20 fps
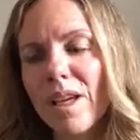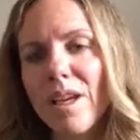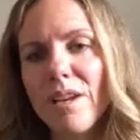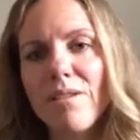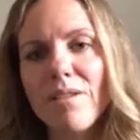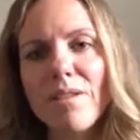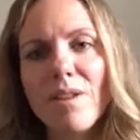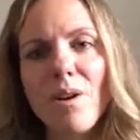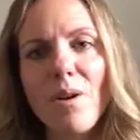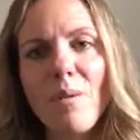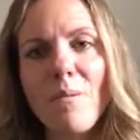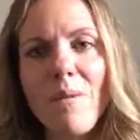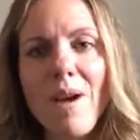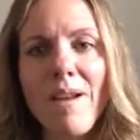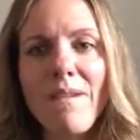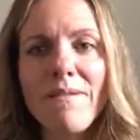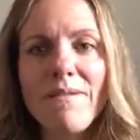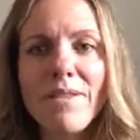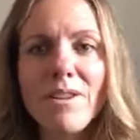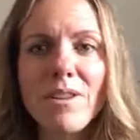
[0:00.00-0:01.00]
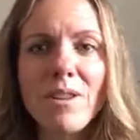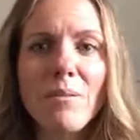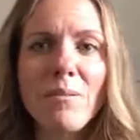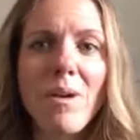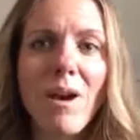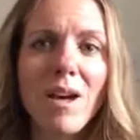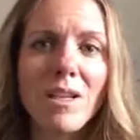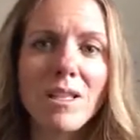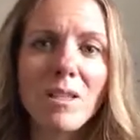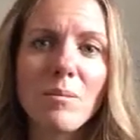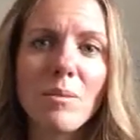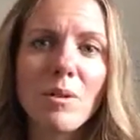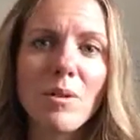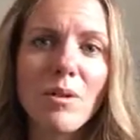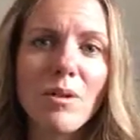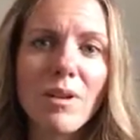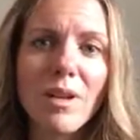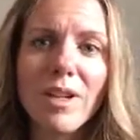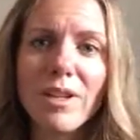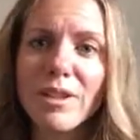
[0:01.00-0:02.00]
even though it might feel
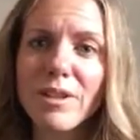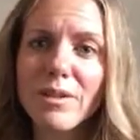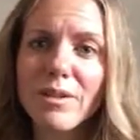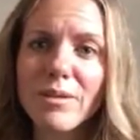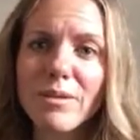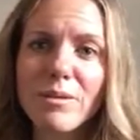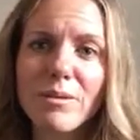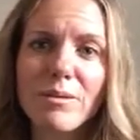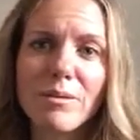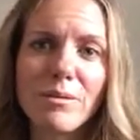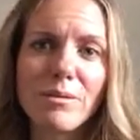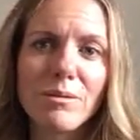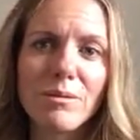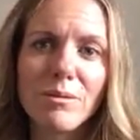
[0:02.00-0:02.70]
impossible and you